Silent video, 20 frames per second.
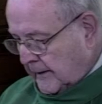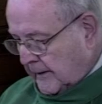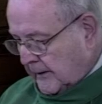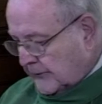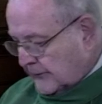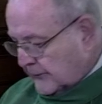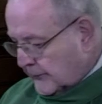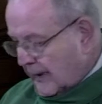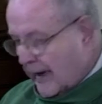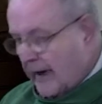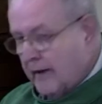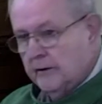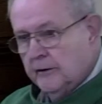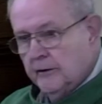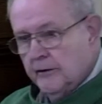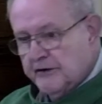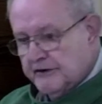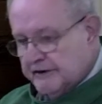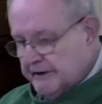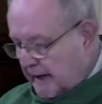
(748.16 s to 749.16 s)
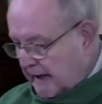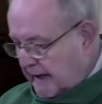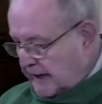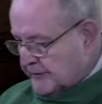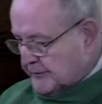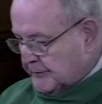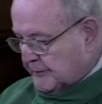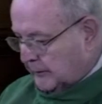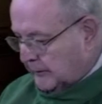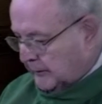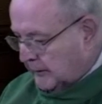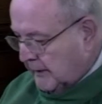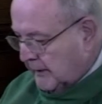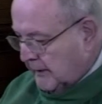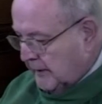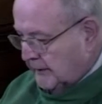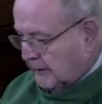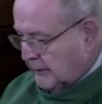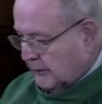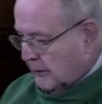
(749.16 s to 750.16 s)
Throughout Luke's gospel,
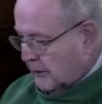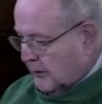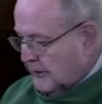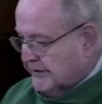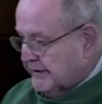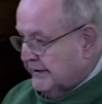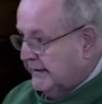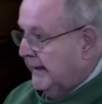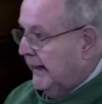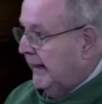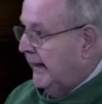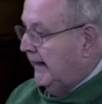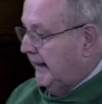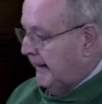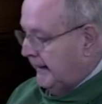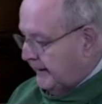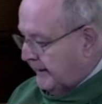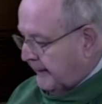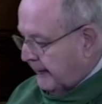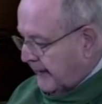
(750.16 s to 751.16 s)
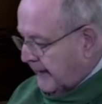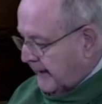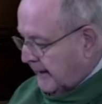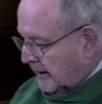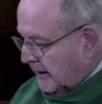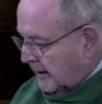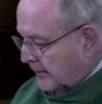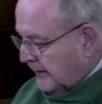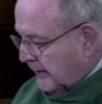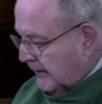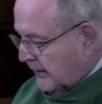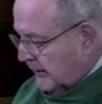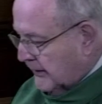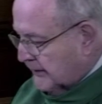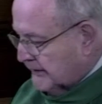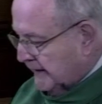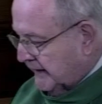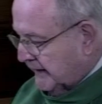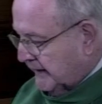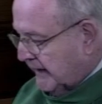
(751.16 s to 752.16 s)
the word today
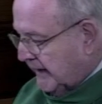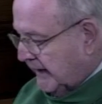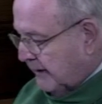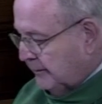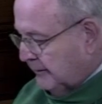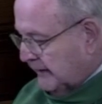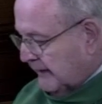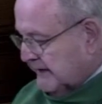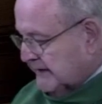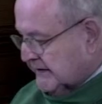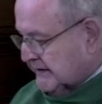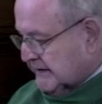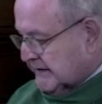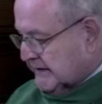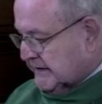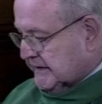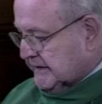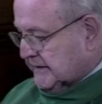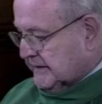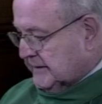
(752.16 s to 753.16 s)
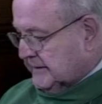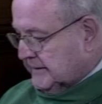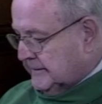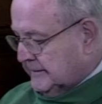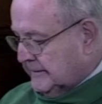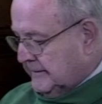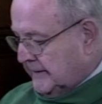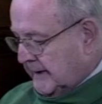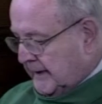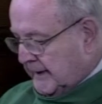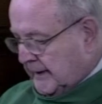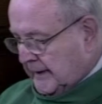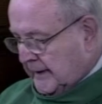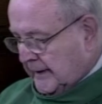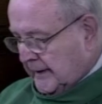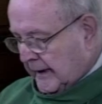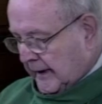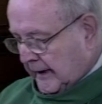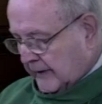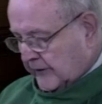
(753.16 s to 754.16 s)
appears in key places.
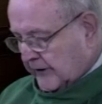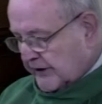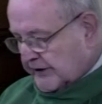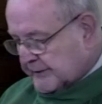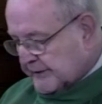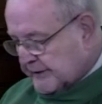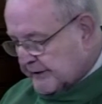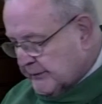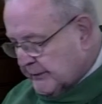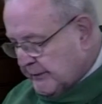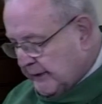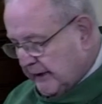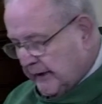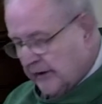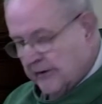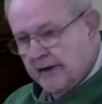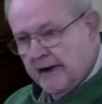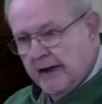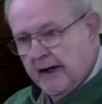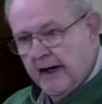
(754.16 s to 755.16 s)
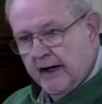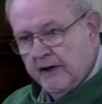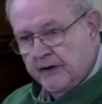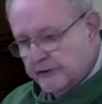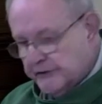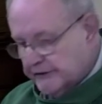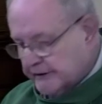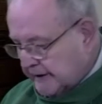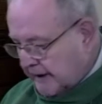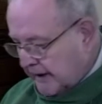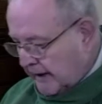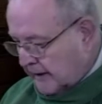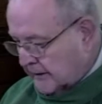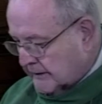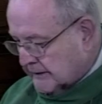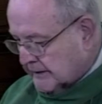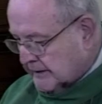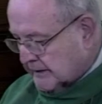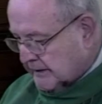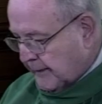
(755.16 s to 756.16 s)
At Christmas, we hear the angels
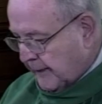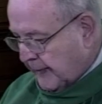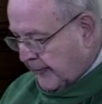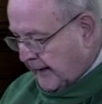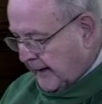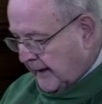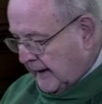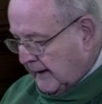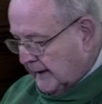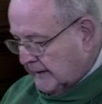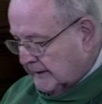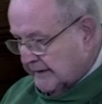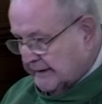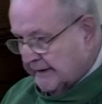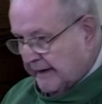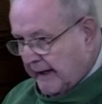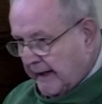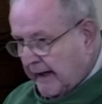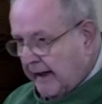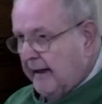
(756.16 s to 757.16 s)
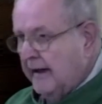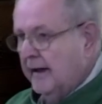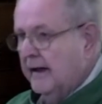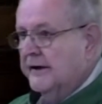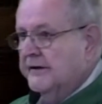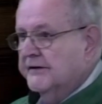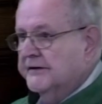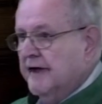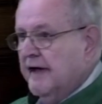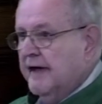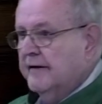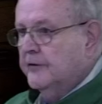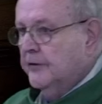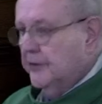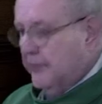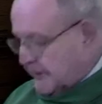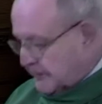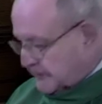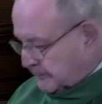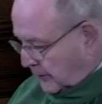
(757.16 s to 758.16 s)
announce, today a
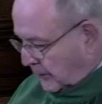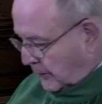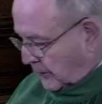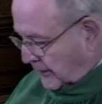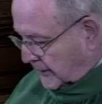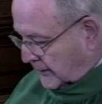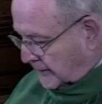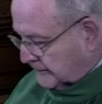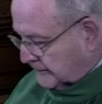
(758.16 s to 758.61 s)
Savior is born.